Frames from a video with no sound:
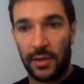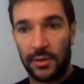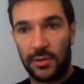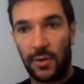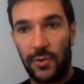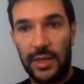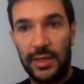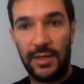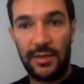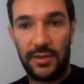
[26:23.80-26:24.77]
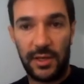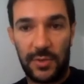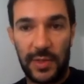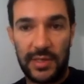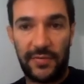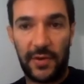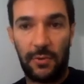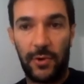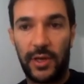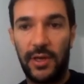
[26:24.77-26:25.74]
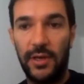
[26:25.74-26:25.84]
So in this specific
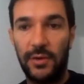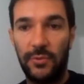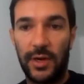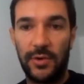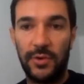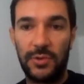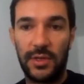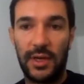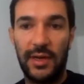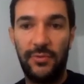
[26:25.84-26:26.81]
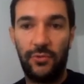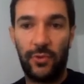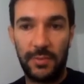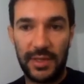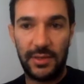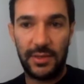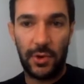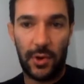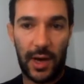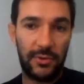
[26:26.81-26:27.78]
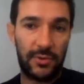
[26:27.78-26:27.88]
work here, we are using leave one material
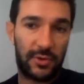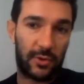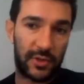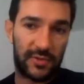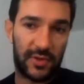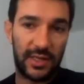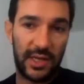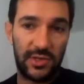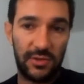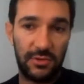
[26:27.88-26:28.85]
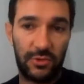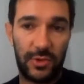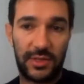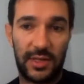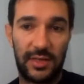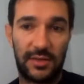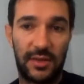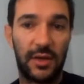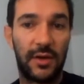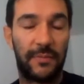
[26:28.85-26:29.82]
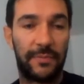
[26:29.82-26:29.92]
out cross-validation to assess
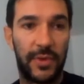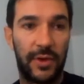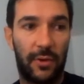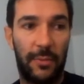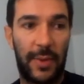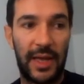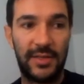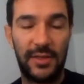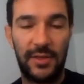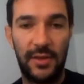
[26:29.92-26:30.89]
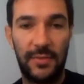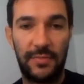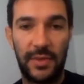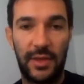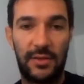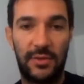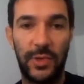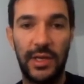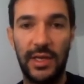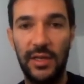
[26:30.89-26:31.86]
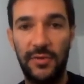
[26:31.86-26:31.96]
the complexity that we
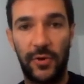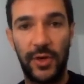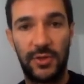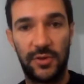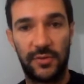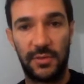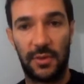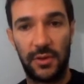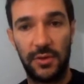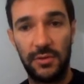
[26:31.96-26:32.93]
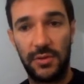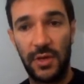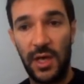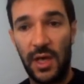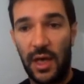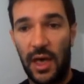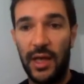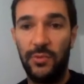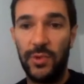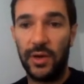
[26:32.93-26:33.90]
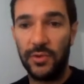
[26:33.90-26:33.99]
need for each of the models.
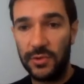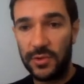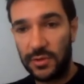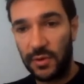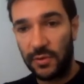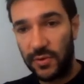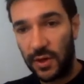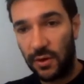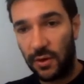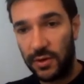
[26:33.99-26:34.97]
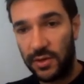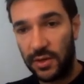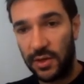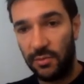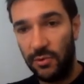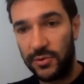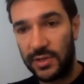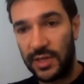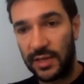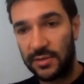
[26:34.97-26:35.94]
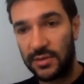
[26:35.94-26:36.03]
And we are using something called
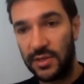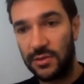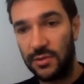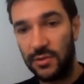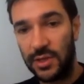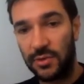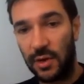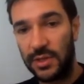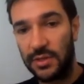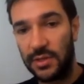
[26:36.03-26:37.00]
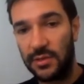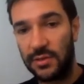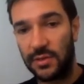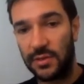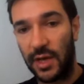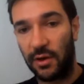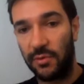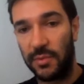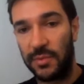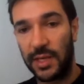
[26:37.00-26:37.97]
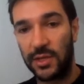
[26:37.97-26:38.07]
multitask CISO, described in this second
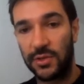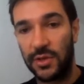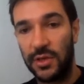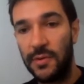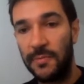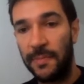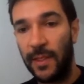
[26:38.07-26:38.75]
publication here,